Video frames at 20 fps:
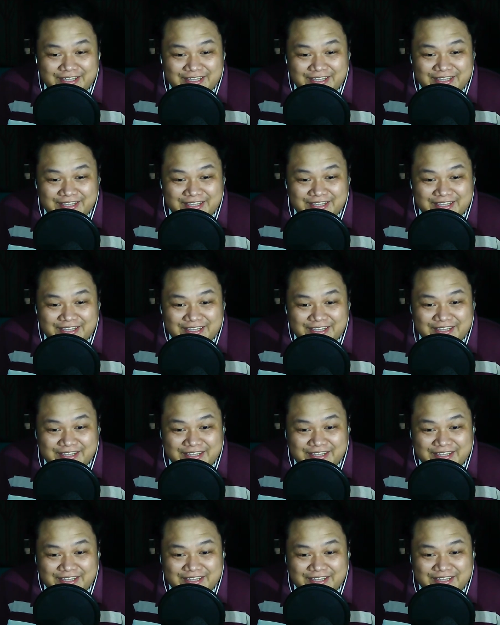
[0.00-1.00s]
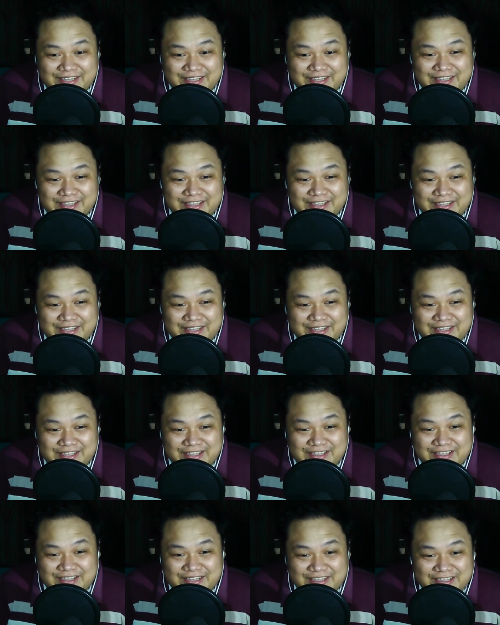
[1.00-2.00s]

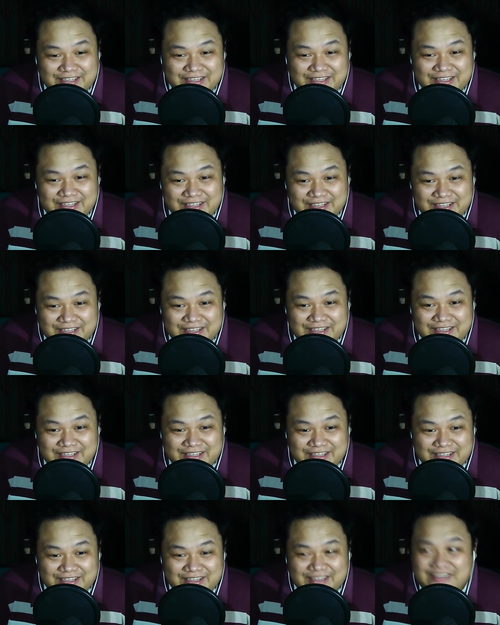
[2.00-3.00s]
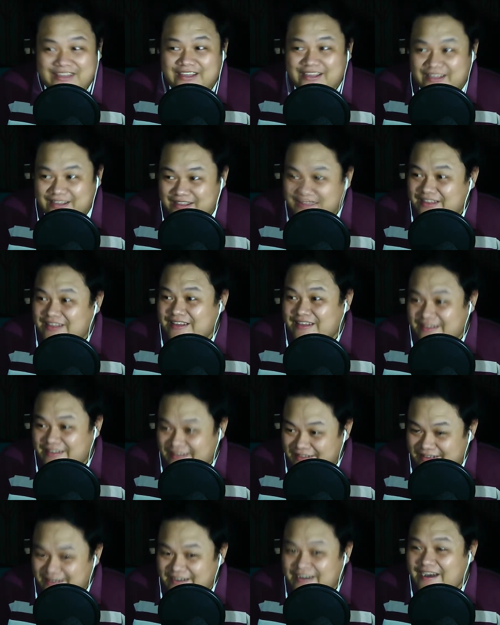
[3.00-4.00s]

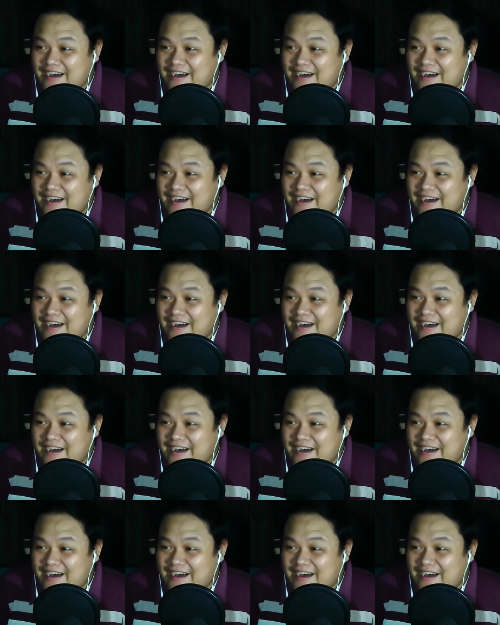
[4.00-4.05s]
Nobody speaks.